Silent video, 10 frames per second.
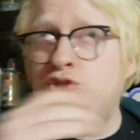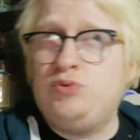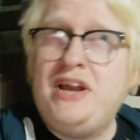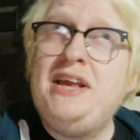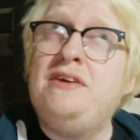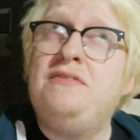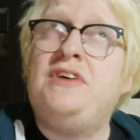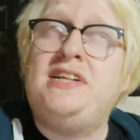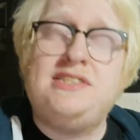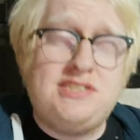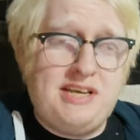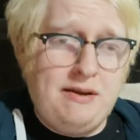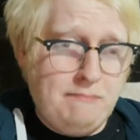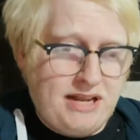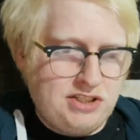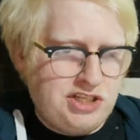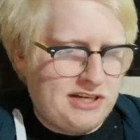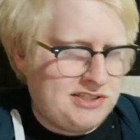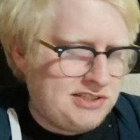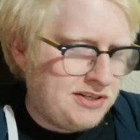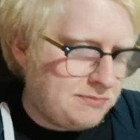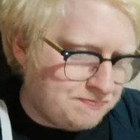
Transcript: drink event in Manchester